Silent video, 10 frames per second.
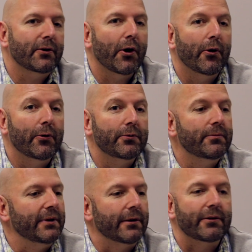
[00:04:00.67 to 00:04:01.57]
code,
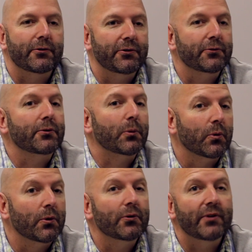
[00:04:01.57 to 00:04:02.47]
you know, there's usually
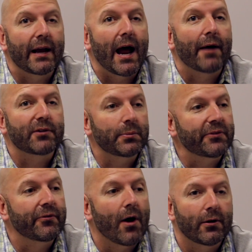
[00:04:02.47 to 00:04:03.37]
rules that have to be
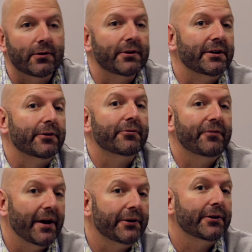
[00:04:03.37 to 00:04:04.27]
followed, and your
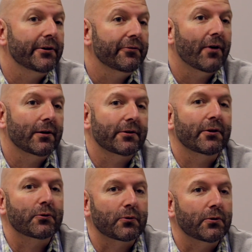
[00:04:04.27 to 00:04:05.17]
failure to follow
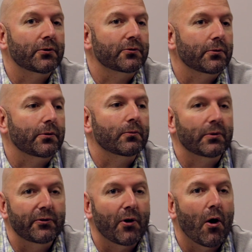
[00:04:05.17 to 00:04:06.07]
those rules will
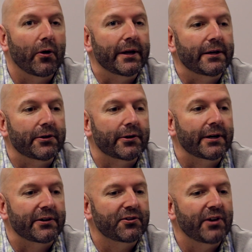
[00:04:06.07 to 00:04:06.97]
result in your
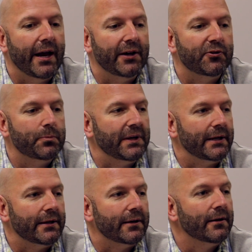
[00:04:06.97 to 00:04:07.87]
exchange
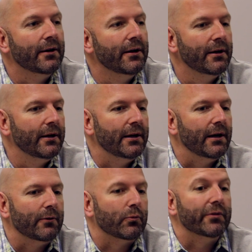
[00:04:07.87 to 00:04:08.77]
being
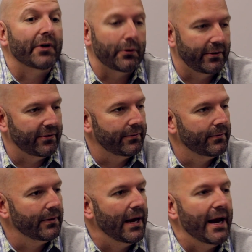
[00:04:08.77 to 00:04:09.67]
revoked
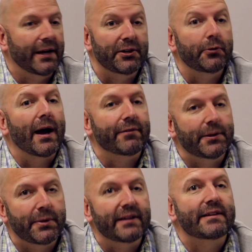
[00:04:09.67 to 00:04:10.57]
and you having
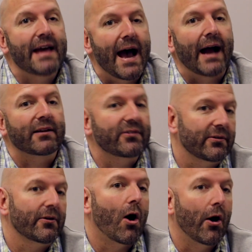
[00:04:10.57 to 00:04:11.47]
to pay the
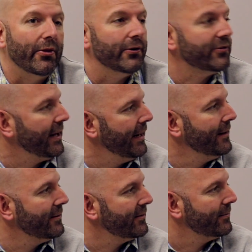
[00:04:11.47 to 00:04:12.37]
tax on those
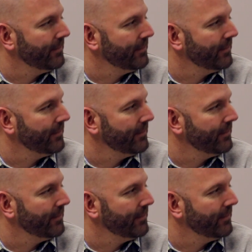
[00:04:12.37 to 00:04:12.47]
gains.